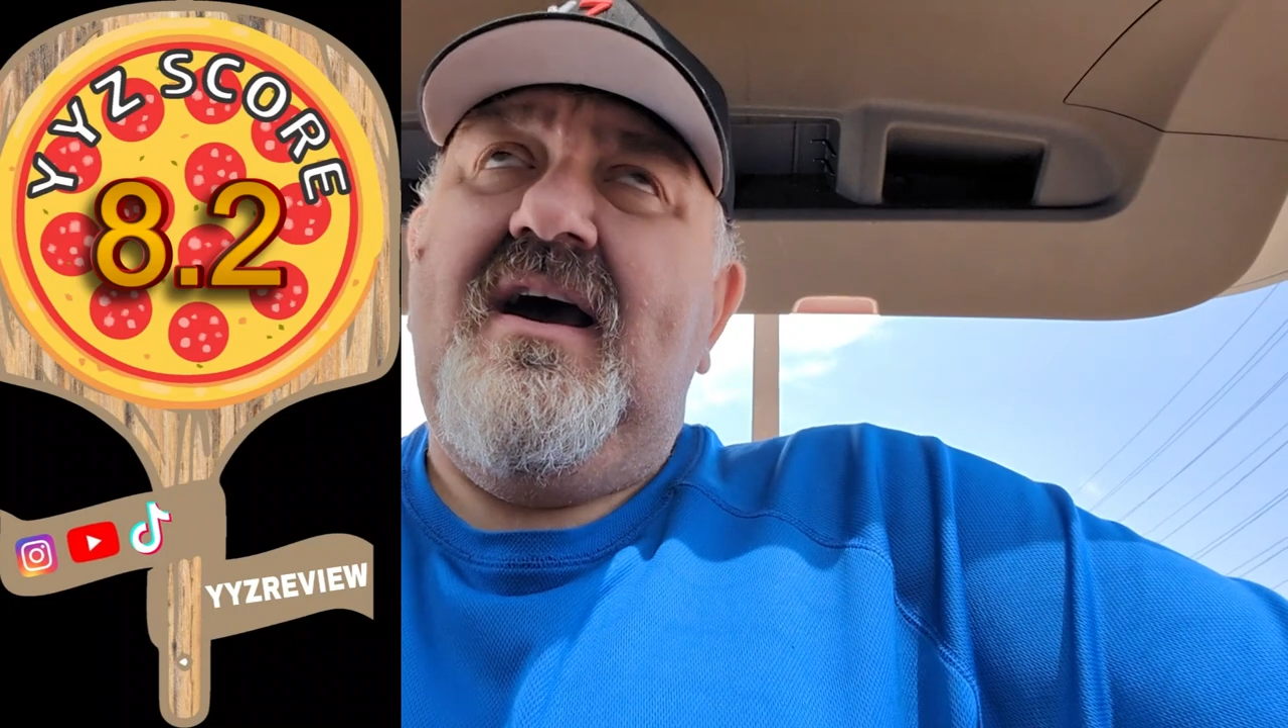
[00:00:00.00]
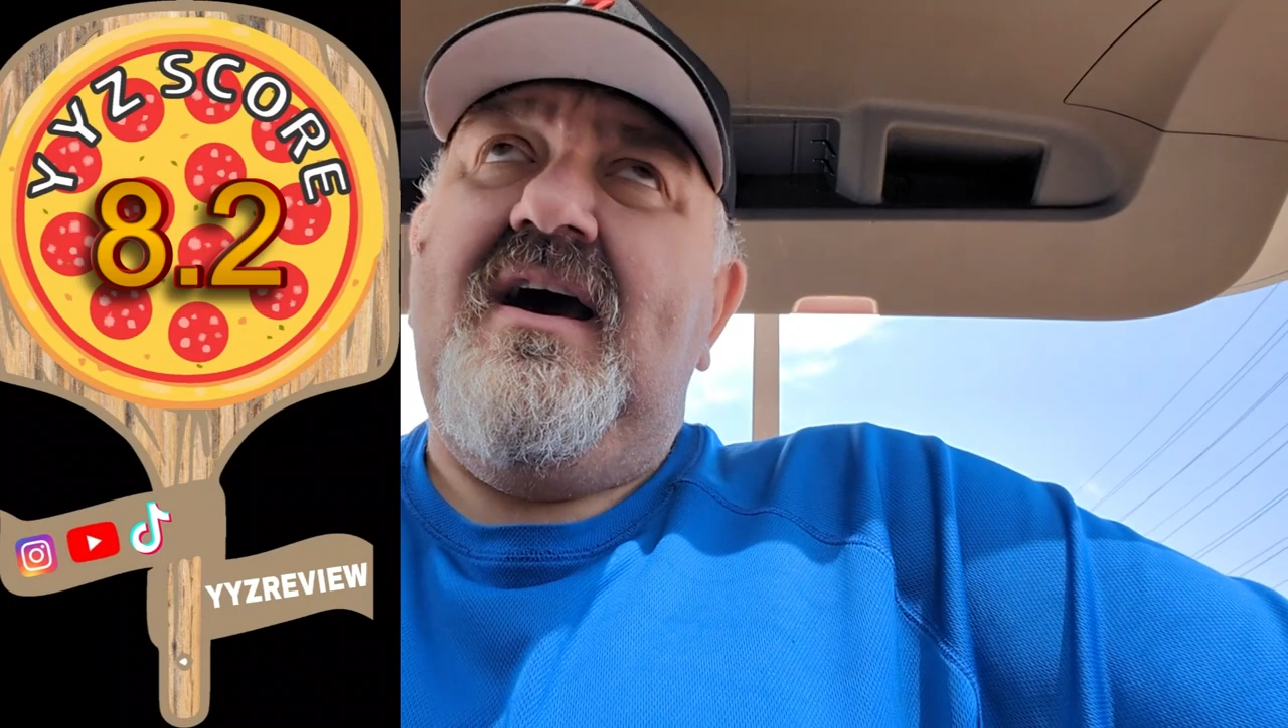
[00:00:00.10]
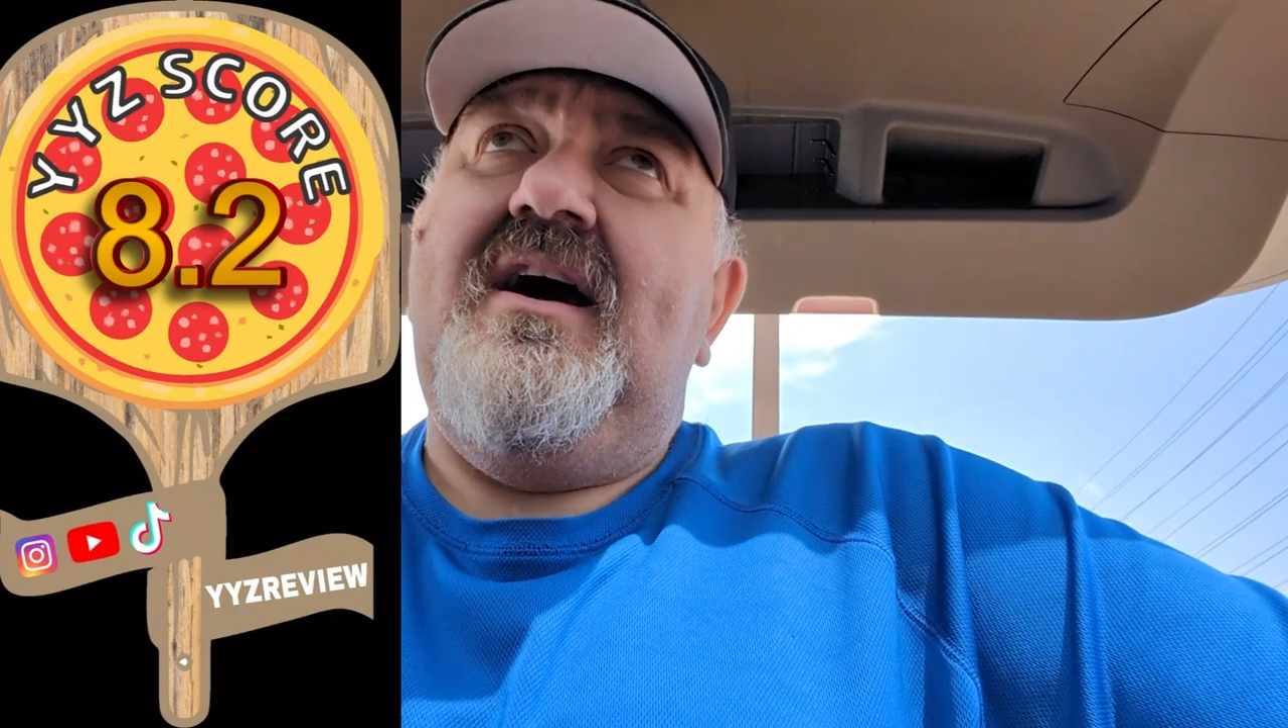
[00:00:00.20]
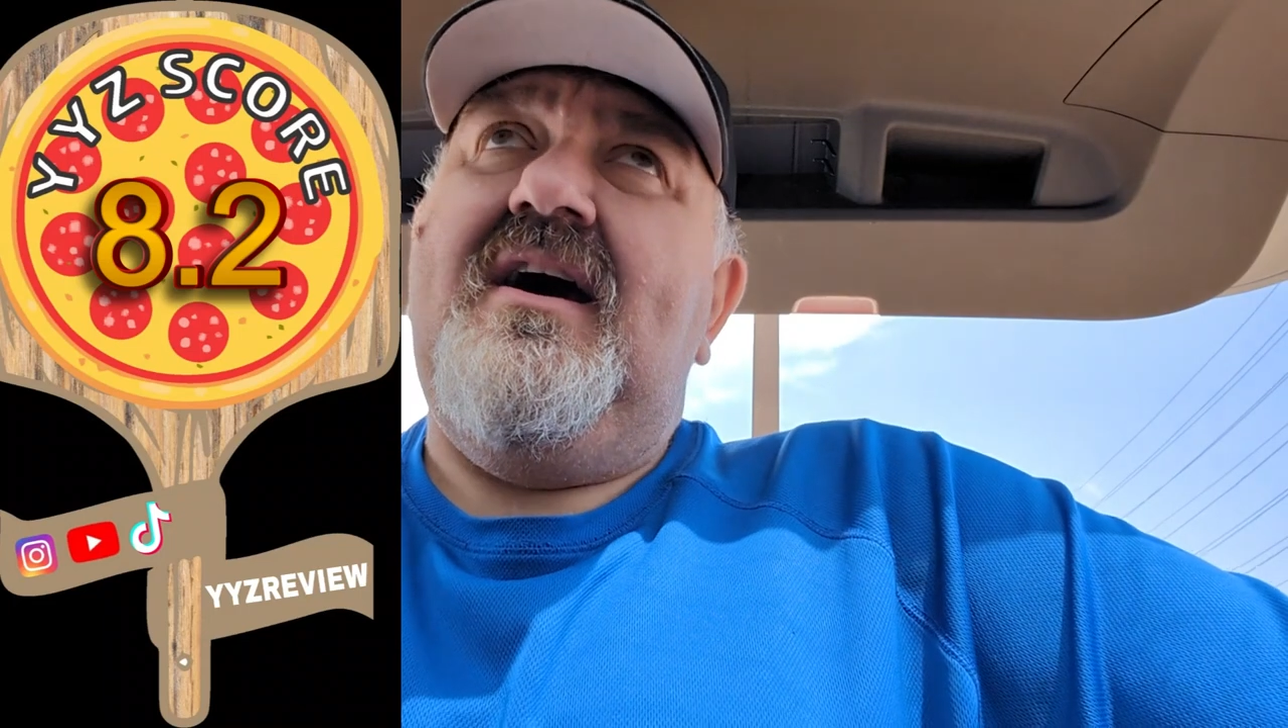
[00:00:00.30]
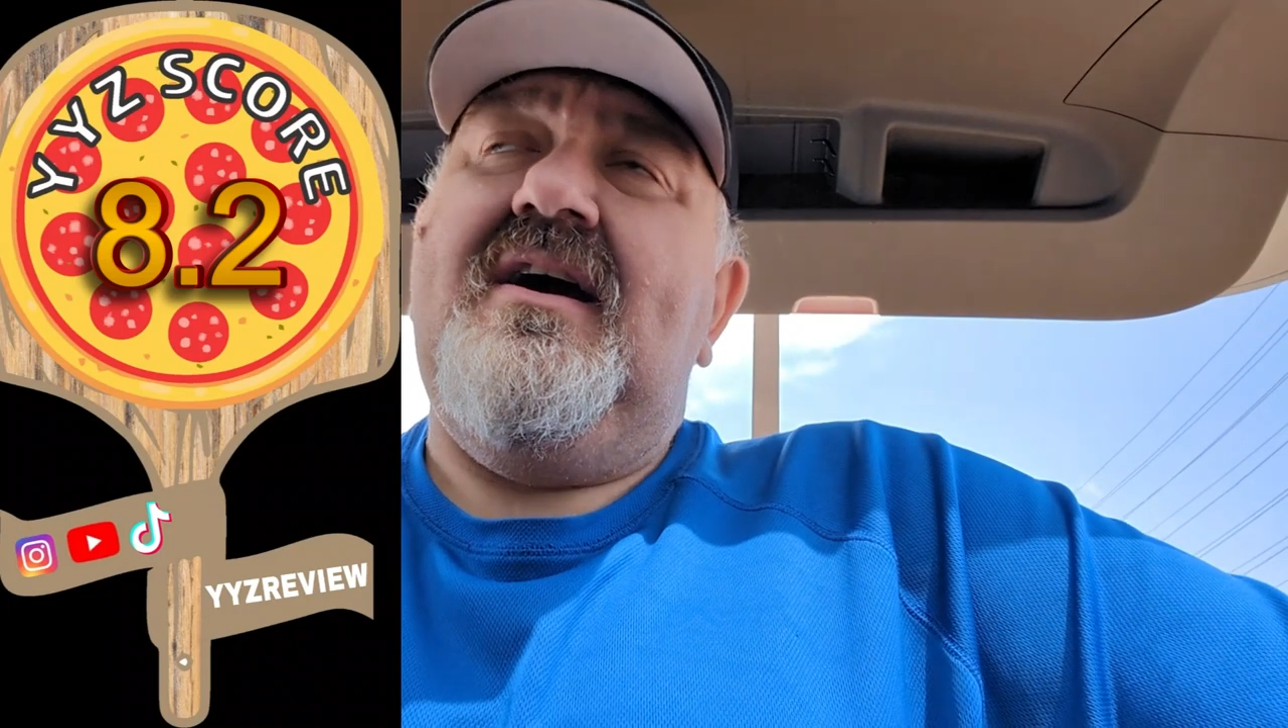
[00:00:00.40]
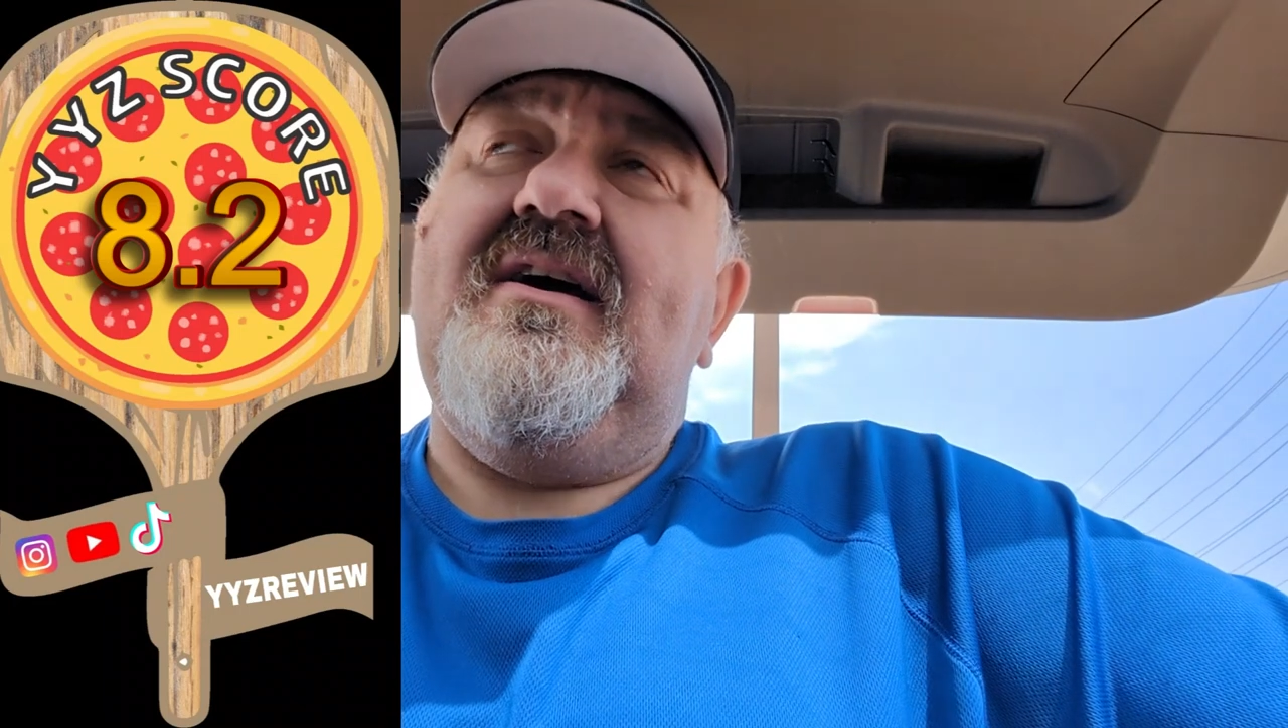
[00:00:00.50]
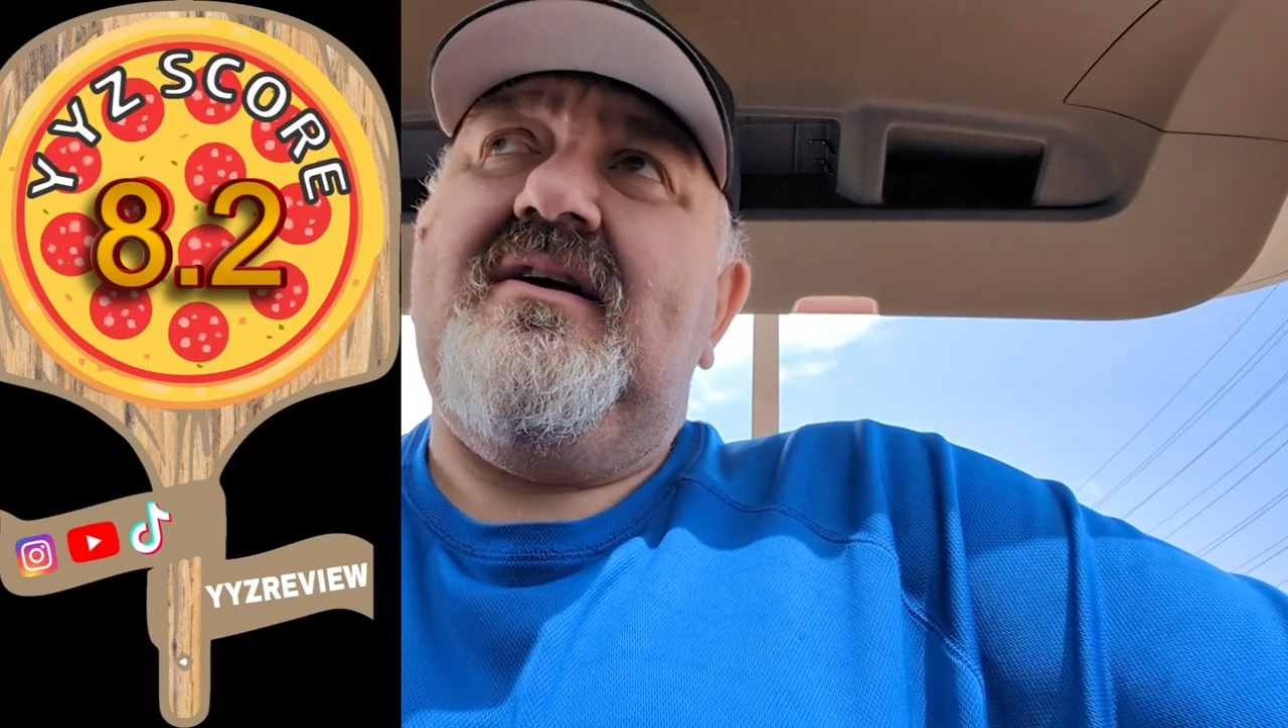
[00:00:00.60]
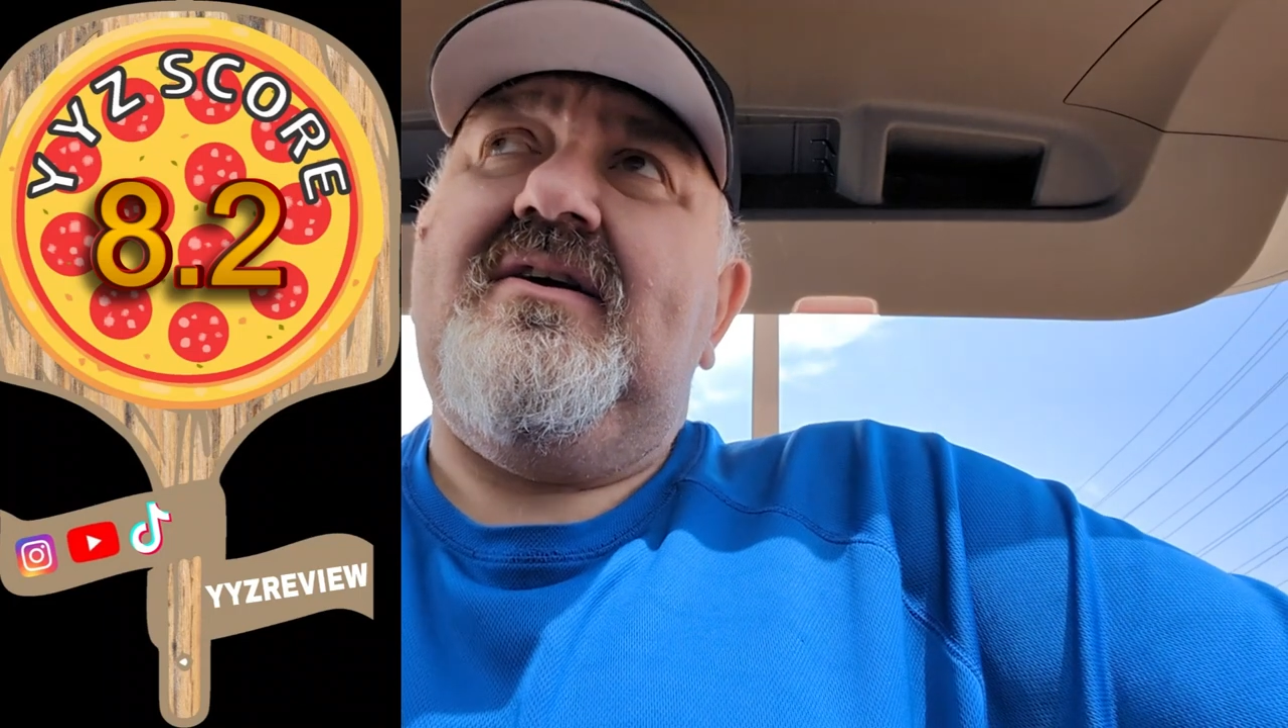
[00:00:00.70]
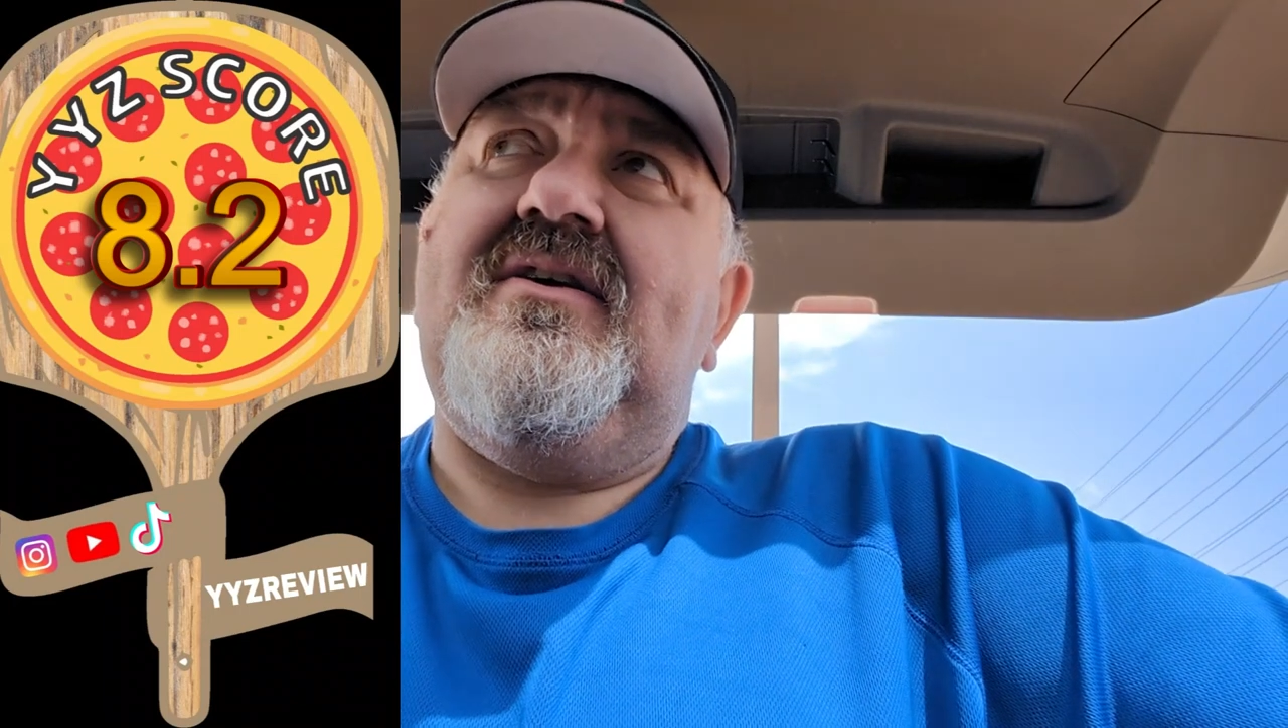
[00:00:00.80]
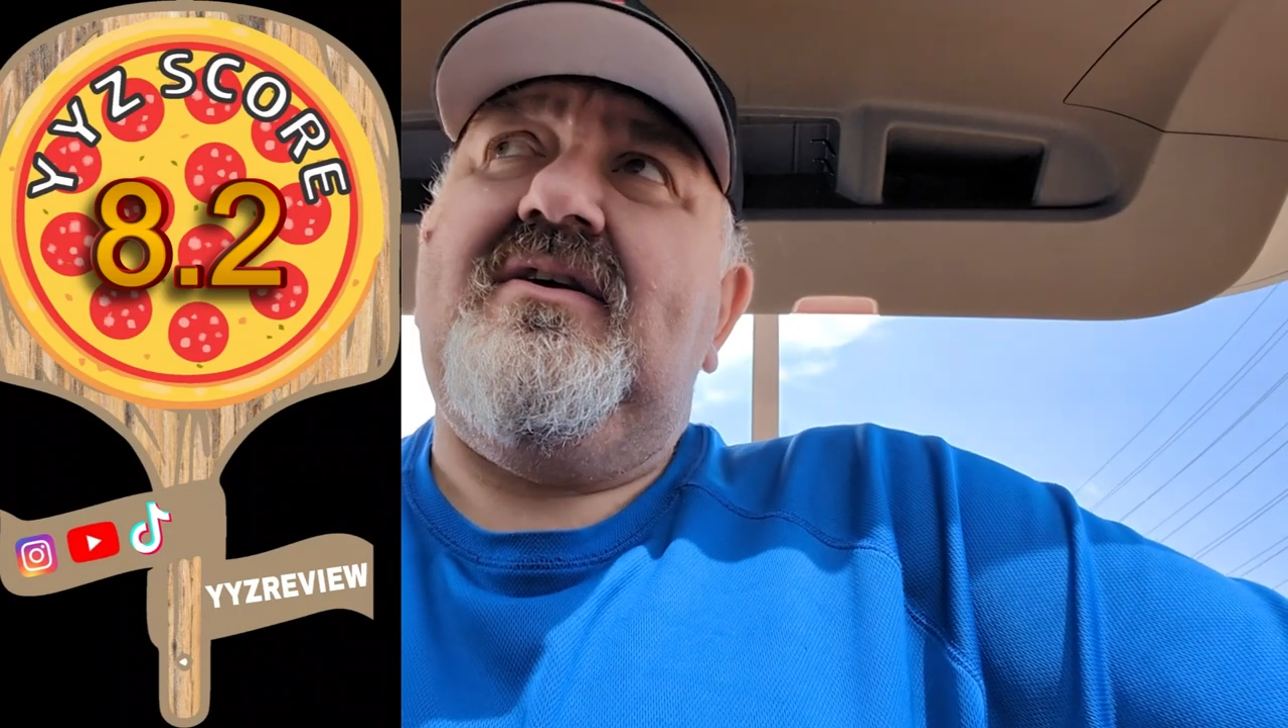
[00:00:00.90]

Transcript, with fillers: Uh,